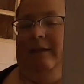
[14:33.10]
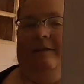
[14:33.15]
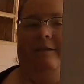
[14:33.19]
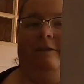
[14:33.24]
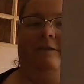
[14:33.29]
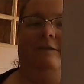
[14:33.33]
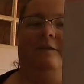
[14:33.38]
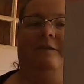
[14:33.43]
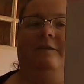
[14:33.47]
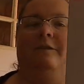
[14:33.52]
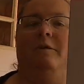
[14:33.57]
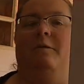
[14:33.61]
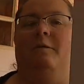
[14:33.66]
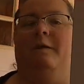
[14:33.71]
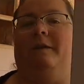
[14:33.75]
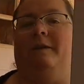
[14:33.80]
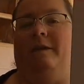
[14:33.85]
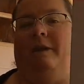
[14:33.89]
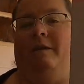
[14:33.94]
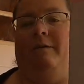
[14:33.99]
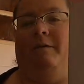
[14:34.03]
This is
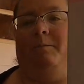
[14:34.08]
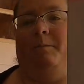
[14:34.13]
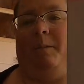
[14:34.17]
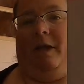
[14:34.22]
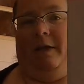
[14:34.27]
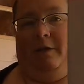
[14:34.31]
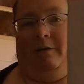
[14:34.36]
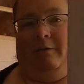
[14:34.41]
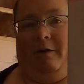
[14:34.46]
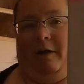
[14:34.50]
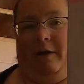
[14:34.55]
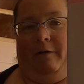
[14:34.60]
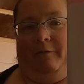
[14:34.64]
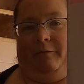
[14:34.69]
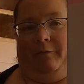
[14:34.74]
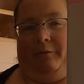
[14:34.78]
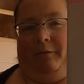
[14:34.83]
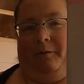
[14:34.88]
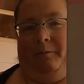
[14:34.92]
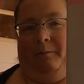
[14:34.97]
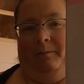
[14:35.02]
going down in my craft
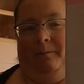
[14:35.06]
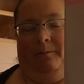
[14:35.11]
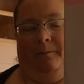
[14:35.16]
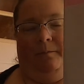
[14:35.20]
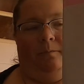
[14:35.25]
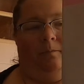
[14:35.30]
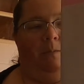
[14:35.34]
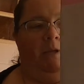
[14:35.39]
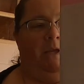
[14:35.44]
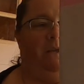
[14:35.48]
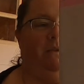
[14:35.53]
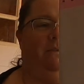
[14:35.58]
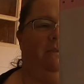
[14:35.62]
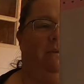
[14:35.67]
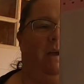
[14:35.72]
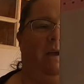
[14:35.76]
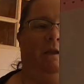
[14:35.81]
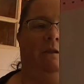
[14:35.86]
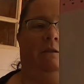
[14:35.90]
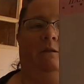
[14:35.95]
room because I